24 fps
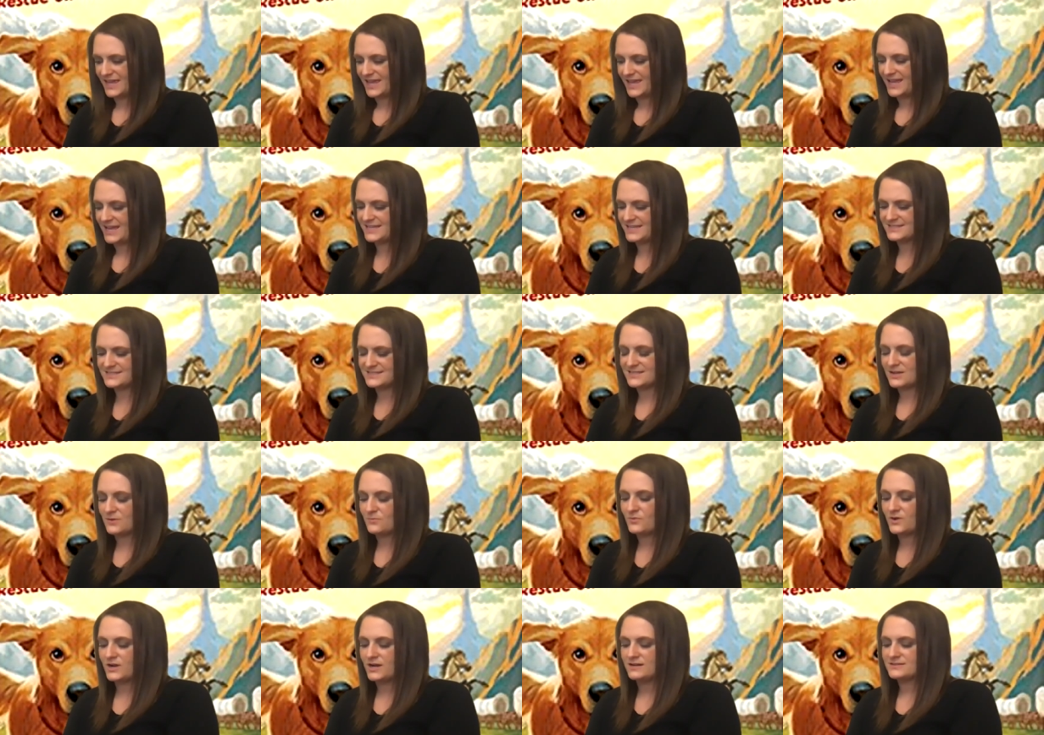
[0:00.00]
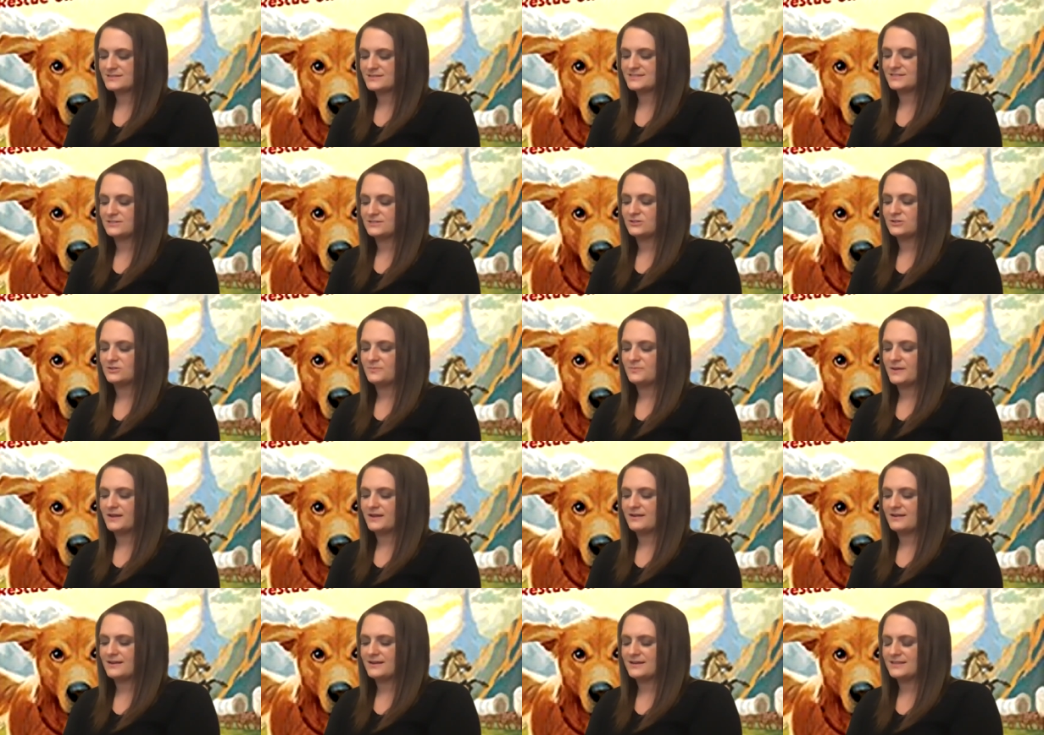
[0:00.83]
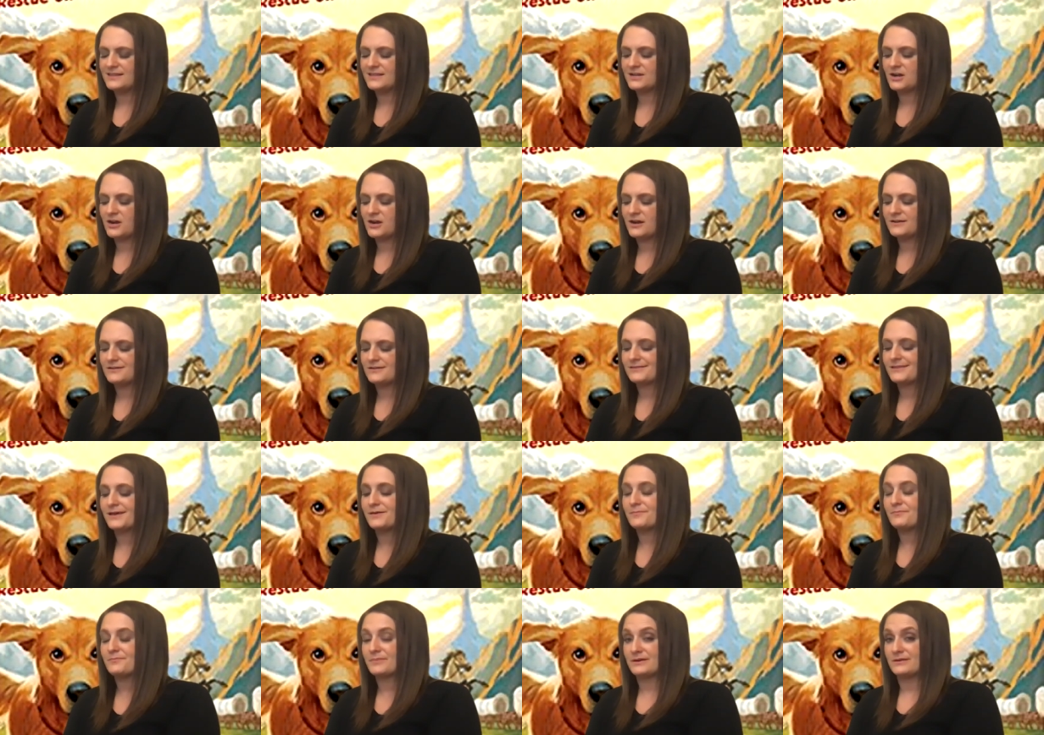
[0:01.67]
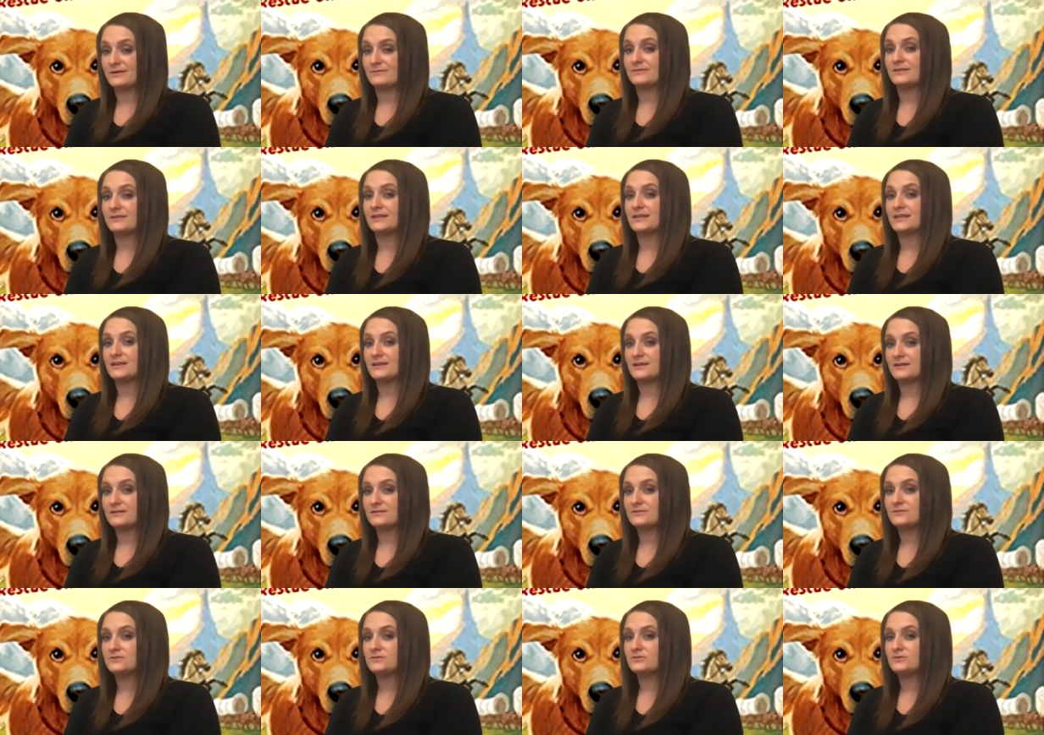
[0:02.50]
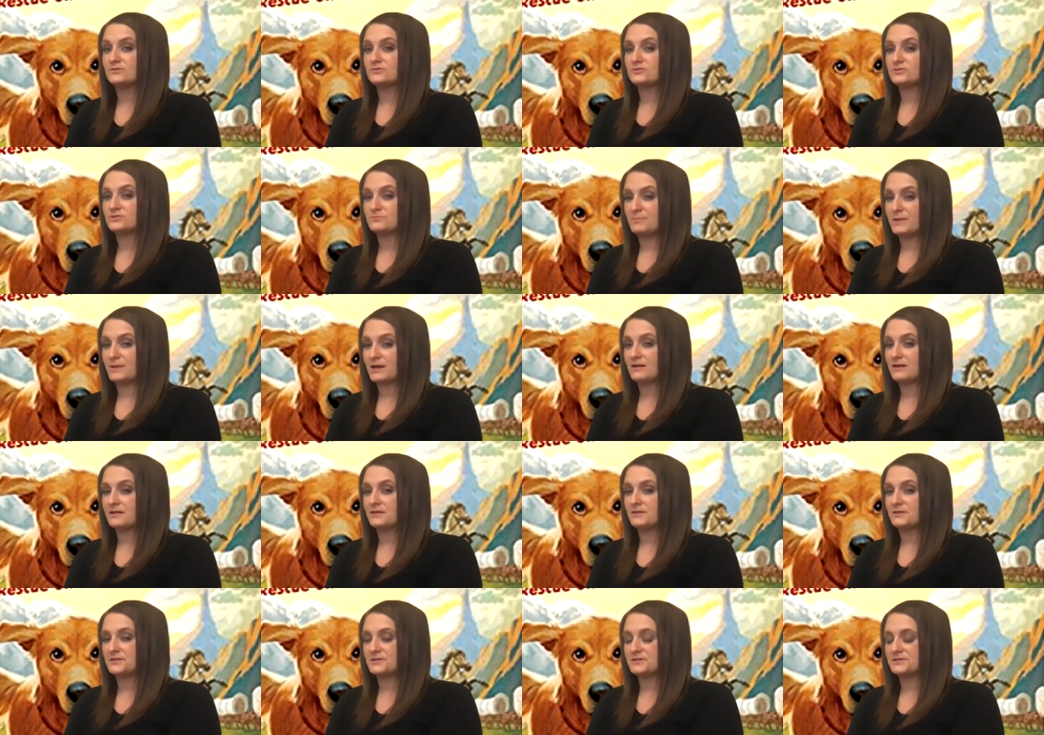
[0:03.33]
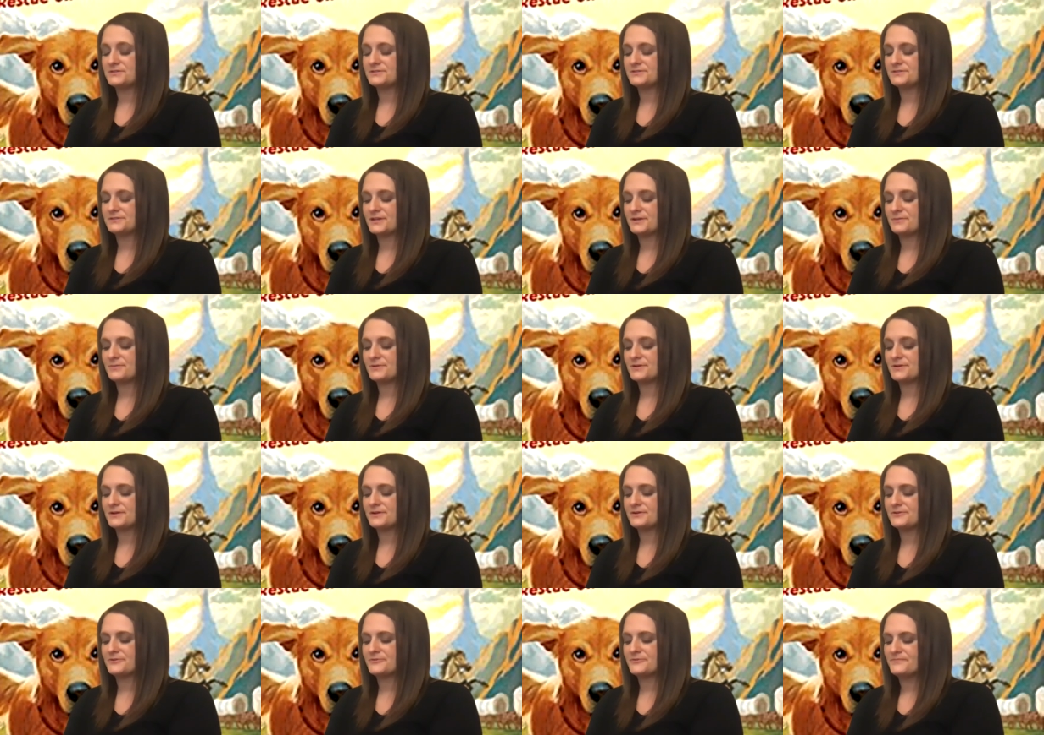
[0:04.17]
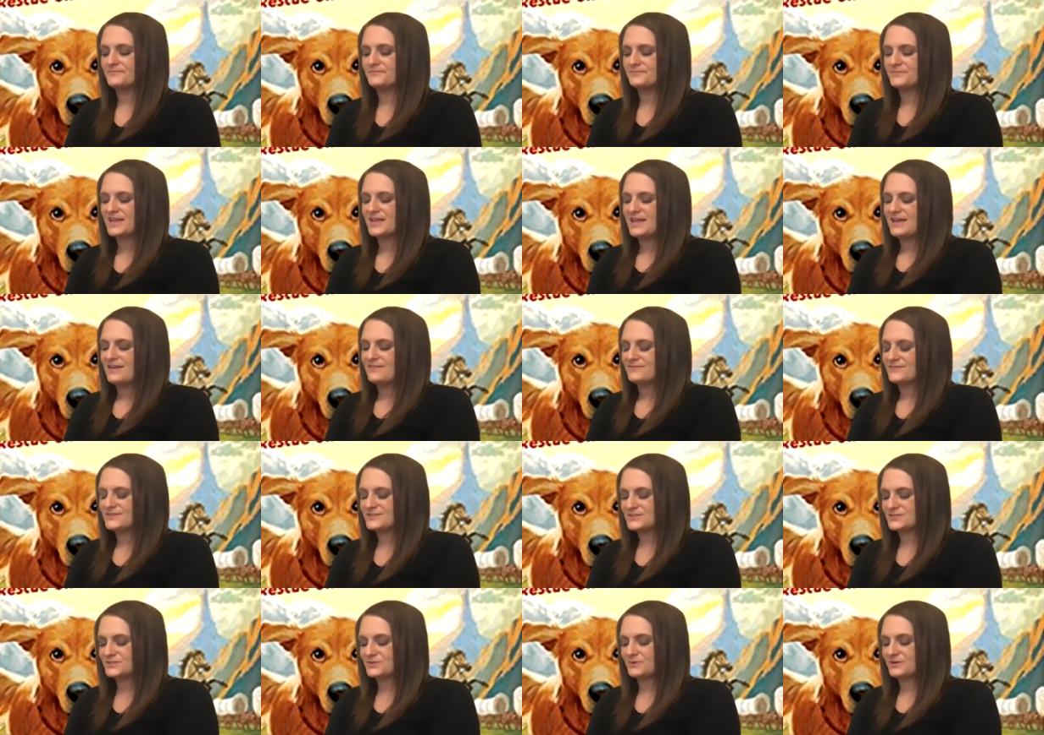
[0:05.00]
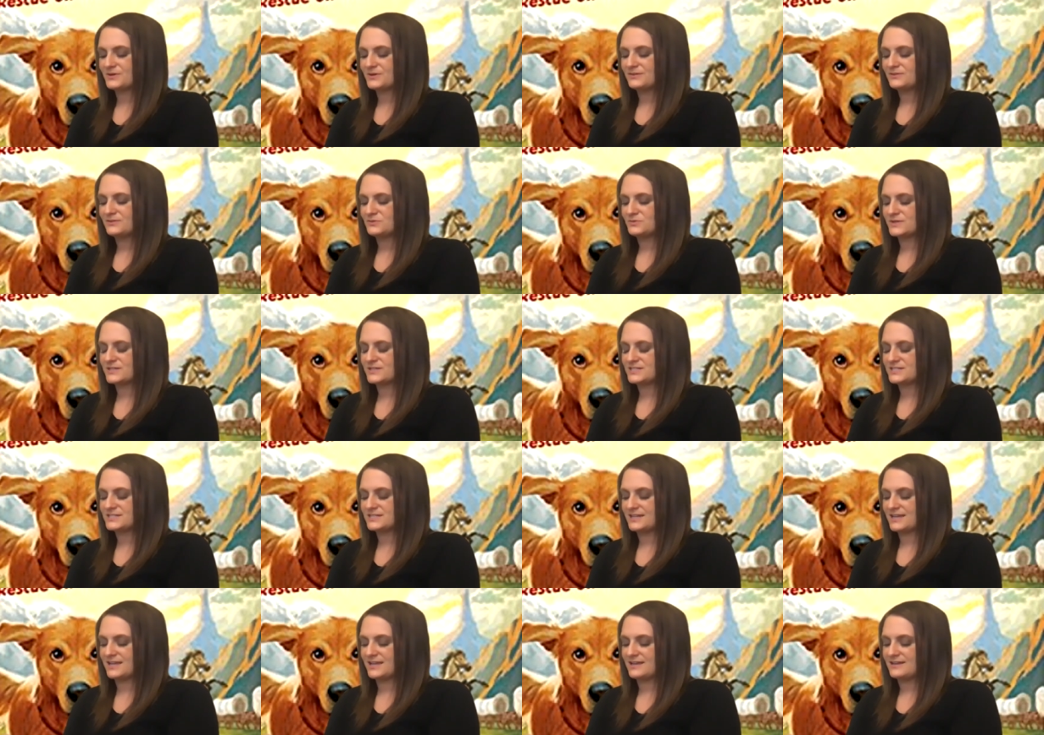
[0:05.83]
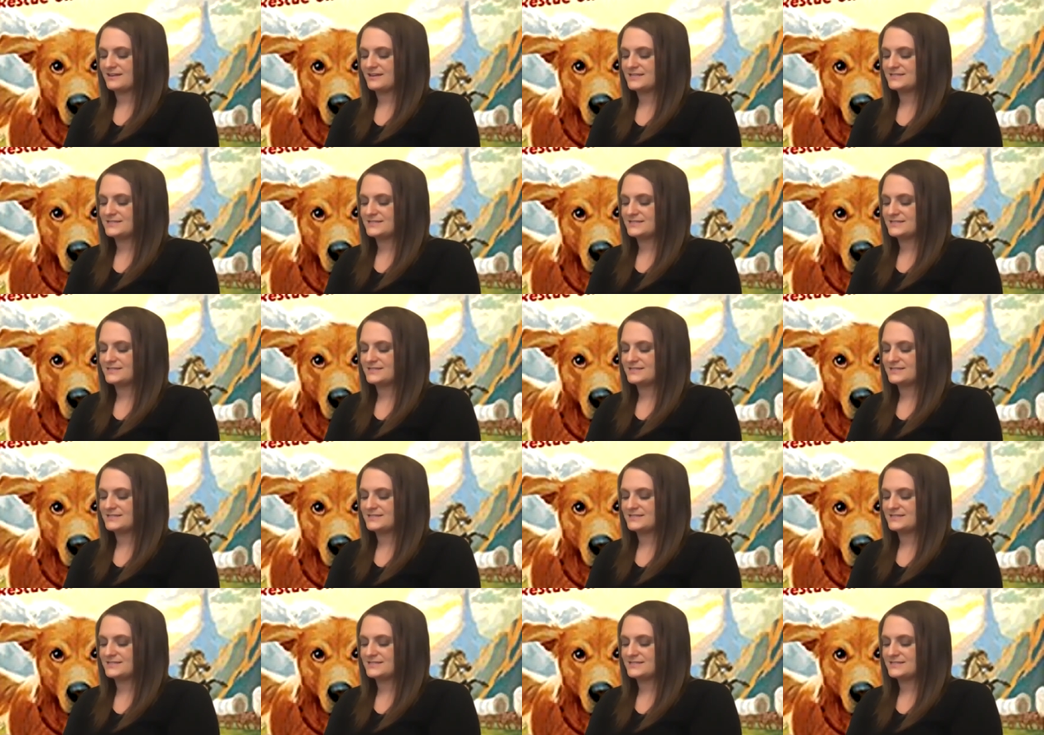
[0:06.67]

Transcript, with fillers: And somewhere still buried in the garden nut bone that he buried a long time ago, the squirrel twitched again.